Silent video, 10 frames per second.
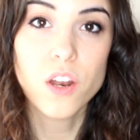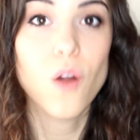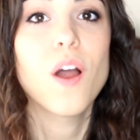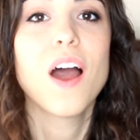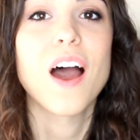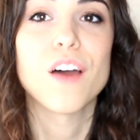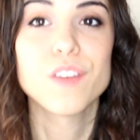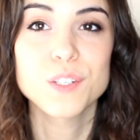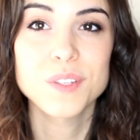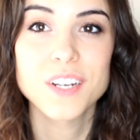No, I'm
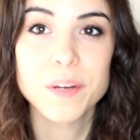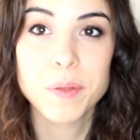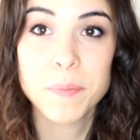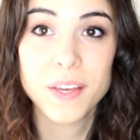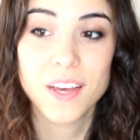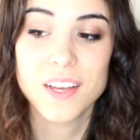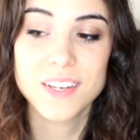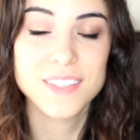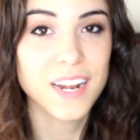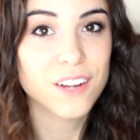finished with therapy
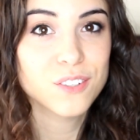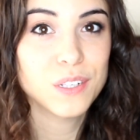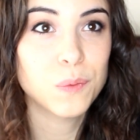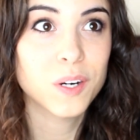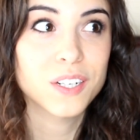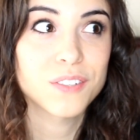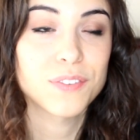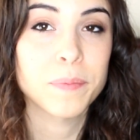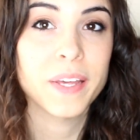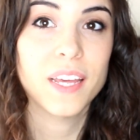because it actually worked
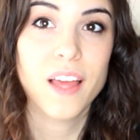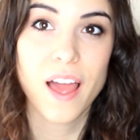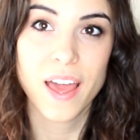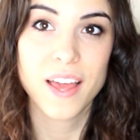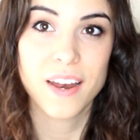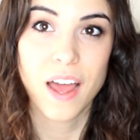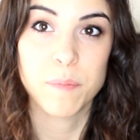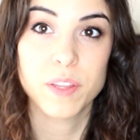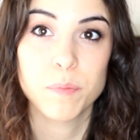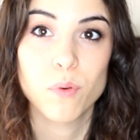for me, and
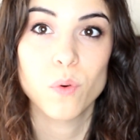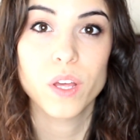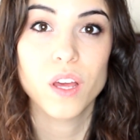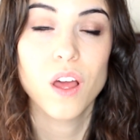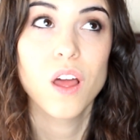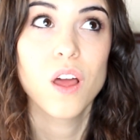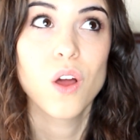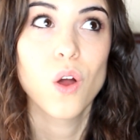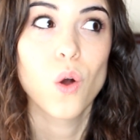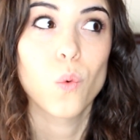I'm at the point
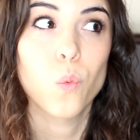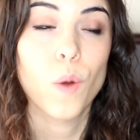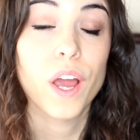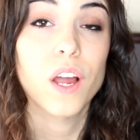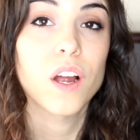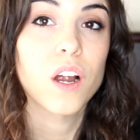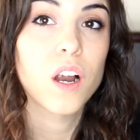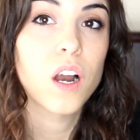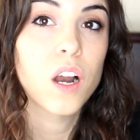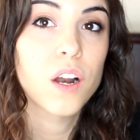
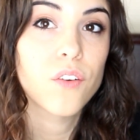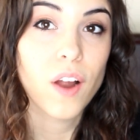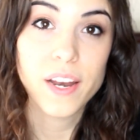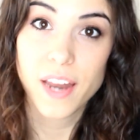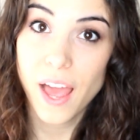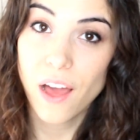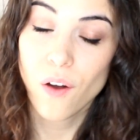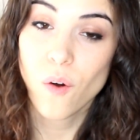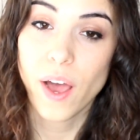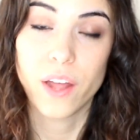where right
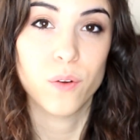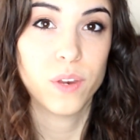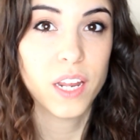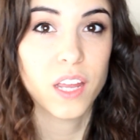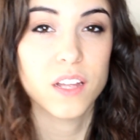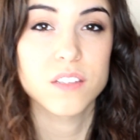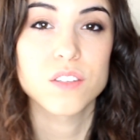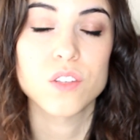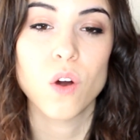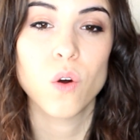now I don't need it.
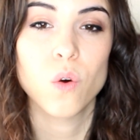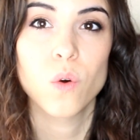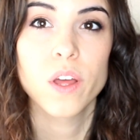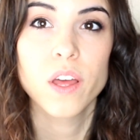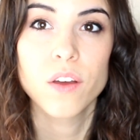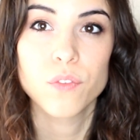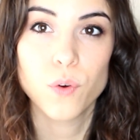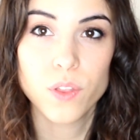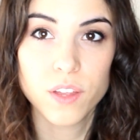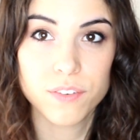So
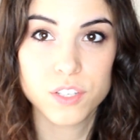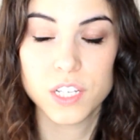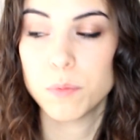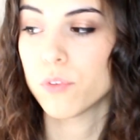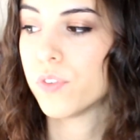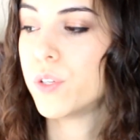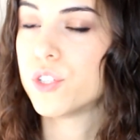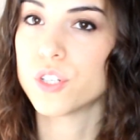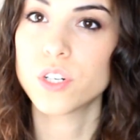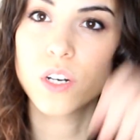for the foreseeable
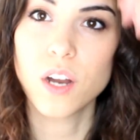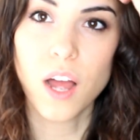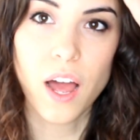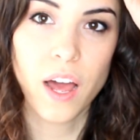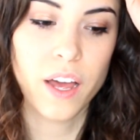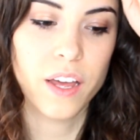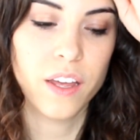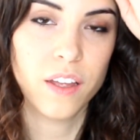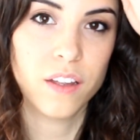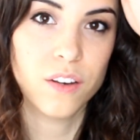future,
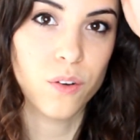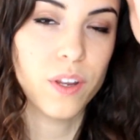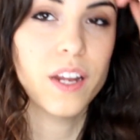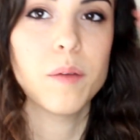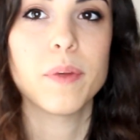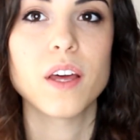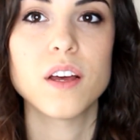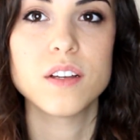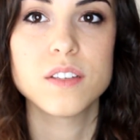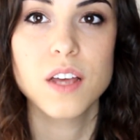I don't need it
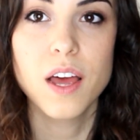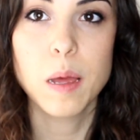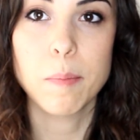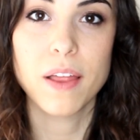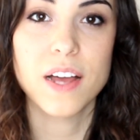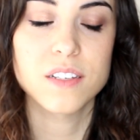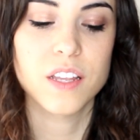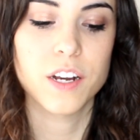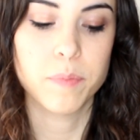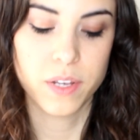because my last
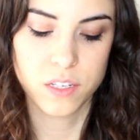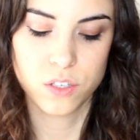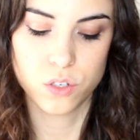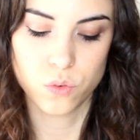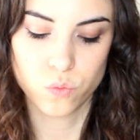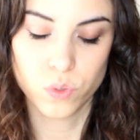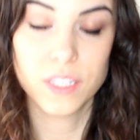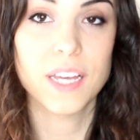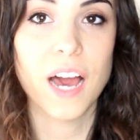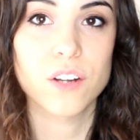therapist
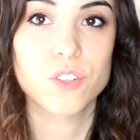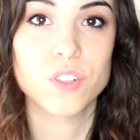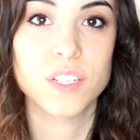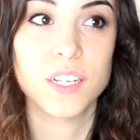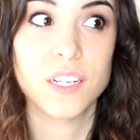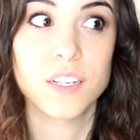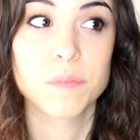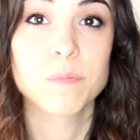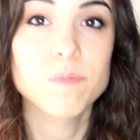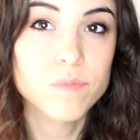really actually